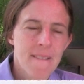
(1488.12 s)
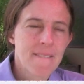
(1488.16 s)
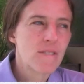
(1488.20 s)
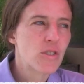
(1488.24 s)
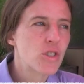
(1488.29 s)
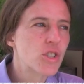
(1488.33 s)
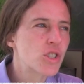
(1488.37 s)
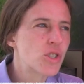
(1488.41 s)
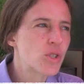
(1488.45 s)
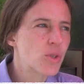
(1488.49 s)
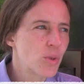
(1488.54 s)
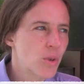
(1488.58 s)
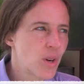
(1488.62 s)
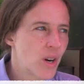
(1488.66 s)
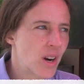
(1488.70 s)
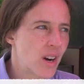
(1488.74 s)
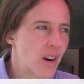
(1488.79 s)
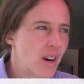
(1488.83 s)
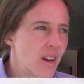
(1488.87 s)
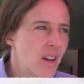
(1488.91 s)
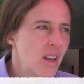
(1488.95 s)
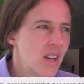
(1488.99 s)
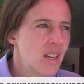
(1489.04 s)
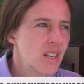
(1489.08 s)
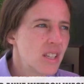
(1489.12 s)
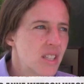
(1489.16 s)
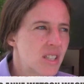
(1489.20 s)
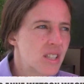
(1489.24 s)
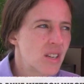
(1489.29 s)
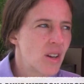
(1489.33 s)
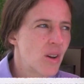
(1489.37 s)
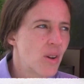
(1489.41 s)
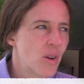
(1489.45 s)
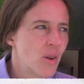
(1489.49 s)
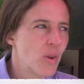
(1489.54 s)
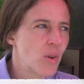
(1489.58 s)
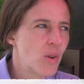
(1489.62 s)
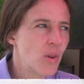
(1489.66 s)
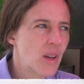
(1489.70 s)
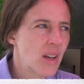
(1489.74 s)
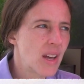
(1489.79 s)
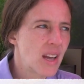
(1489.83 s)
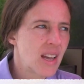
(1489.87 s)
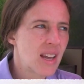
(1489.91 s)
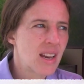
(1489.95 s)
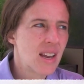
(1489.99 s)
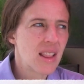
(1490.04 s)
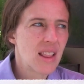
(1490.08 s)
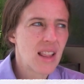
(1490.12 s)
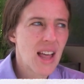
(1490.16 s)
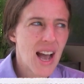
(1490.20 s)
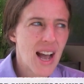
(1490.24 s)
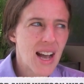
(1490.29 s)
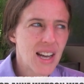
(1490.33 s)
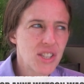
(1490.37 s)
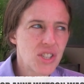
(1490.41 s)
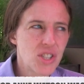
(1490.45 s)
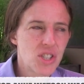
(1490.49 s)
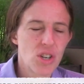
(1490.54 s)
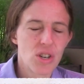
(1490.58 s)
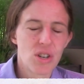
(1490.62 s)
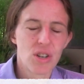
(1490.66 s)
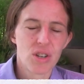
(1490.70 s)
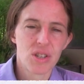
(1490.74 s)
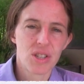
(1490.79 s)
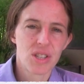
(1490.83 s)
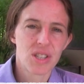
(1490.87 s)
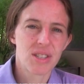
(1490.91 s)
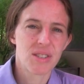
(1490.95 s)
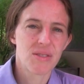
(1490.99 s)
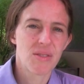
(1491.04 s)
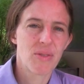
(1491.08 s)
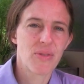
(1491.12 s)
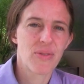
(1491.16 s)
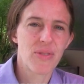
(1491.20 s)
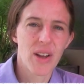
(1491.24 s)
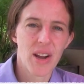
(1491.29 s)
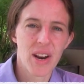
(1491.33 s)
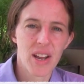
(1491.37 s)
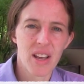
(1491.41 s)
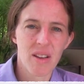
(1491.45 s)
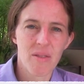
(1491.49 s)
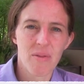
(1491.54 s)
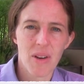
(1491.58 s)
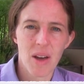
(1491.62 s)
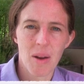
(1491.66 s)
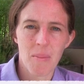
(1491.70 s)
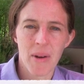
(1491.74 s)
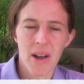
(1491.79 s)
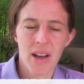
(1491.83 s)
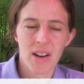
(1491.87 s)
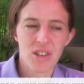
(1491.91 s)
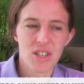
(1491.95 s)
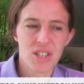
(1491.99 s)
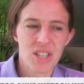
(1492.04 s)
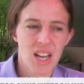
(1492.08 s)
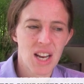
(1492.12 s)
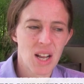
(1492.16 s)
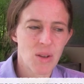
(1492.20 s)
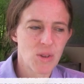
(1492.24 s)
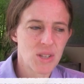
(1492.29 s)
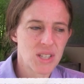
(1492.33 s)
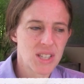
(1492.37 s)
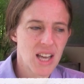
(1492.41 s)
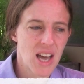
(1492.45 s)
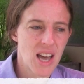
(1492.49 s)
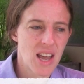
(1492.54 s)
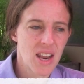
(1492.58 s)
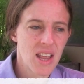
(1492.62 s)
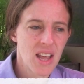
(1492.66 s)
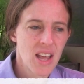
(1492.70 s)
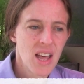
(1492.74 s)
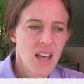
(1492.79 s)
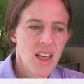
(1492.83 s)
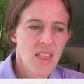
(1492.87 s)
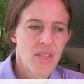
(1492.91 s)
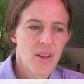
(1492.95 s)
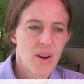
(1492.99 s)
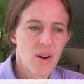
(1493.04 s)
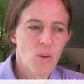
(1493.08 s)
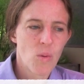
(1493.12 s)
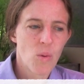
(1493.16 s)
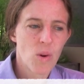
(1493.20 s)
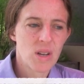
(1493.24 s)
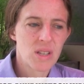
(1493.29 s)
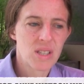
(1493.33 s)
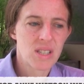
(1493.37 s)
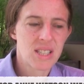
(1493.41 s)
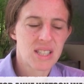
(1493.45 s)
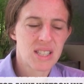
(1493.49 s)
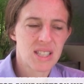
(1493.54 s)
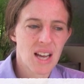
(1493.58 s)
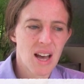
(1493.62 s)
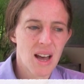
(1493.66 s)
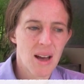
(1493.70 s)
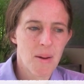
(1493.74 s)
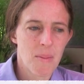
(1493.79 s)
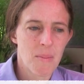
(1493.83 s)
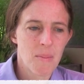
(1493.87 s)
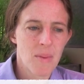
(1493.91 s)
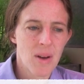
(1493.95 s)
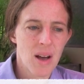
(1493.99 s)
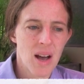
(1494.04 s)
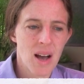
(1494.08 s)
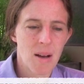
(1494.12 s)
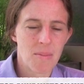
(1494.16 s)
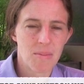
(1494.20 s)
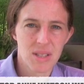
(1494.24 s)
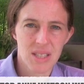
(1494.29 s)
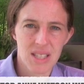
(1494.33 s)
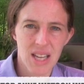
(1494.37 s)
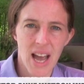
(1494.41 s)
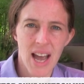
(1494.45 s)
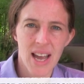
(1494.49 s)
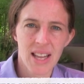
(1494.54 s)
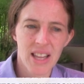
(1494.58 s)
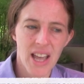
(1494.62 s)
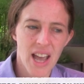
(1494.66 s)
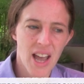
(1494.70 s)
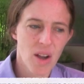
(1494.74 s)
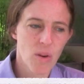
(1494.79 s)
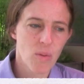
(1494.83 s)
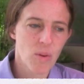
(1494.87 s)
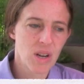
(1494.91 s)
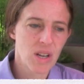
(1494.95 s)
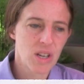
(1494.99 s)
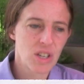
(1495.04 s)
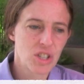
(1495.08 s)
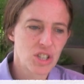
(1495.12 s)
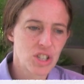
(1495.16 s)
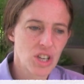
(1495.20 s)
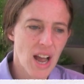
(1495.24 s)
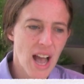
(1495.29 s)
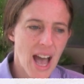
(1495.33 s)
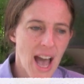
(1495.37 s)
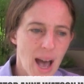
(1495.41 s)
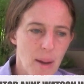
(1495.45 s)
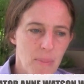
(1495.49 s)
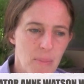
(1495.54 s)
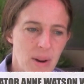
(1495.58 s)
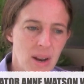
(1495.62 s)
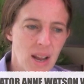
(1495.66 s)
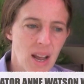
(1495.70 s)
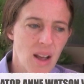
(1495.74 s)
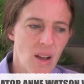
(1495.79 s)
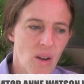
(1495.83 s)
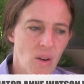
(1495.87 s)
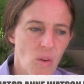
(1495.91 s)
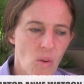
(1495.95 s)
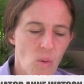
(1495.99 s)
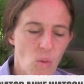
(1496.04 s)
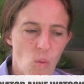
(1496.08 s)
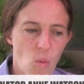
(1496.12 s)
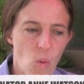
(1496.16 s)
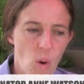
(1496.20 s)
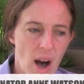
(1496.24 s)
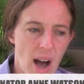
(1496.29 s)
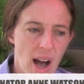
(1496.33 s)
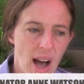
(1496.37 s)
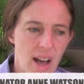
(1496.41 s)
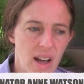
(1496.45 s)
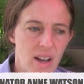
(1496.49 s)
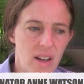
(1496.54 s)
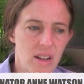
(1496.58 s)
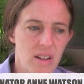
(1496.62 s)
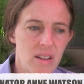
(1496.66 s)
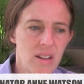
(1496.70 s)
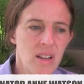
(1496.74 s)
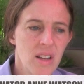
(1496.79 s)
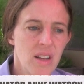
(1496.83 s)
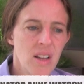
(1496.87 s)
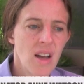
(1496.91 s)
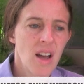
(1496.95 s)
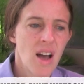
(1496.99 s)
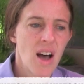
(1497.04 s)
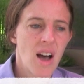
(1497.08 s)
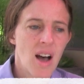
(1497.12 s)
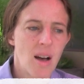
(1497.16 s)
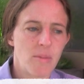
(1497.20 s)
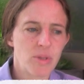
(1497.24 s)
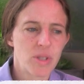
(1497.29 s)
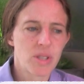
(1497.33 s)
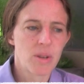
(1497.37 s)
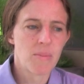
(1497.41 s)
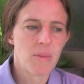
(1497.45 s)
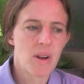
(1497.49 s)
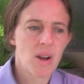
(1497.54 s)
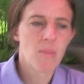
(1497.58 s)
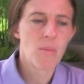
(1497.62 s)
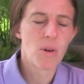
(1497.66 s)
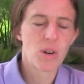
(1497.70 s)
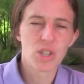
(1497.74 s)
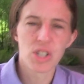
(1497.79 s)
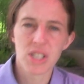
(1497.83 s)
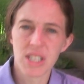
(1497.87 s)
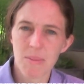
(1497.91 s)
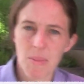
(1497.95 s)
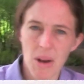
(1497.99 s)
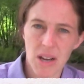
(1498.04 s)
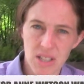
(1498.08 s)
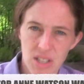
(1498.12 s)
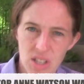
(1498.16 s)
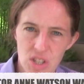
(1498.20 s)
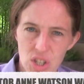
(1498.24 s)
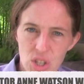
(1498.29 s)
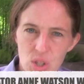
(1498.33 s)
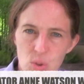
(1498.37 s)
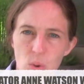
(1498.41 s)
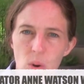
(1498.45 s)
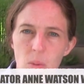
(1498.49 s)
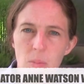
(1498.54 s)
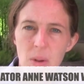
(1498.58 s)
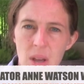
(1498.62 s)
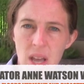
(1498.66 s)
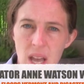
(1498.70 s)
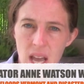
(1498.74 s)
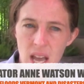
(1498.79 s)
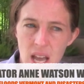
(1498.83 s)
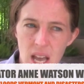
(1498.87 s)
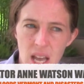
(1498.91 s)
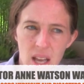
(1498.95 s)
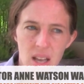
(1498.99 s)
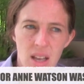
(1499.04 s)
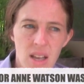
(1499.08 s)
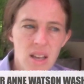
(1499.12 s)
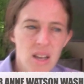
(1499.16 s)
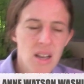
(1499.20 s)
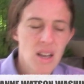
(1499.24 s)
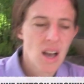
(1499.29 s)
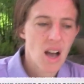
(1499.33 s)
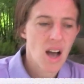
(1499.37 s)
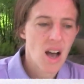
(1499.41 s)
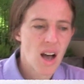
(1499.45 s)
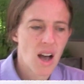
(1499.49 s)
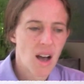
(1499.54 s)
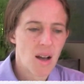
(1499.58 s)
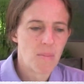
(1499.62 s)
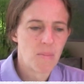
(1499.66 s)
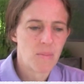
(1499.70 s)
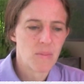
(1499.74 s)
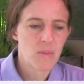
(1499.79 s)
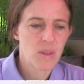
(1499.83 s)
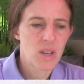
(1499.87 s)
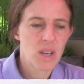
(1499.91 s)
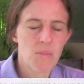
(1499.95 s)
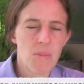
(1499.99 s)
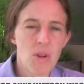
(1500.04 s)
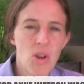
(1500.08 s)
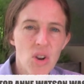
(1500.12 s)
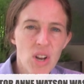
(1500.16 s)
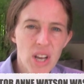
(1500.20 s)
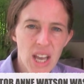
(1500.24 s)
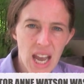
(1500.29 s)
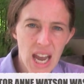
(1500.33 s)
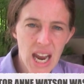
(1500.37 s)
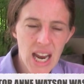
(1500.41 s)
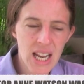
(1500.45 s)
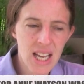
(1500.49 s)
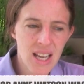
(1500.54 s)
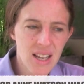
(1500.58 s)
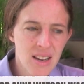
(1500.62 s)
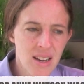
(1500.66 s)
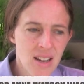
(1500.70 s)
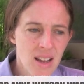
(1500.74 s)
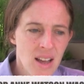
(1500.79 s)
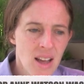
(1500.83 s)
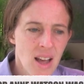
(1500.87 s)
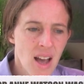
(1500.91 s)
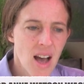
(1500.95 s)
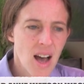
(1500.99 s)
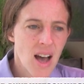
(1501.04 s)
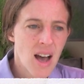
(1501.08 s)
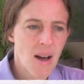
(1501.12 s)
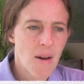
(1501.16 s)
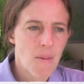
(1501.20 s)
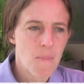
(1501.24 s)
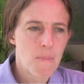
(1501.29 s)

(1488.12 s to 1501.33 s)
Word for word: Sure. So, in last year's flooding event, my understanding was that there was some um, sign language happening while um, some emergency messages were being um, communicated, uh,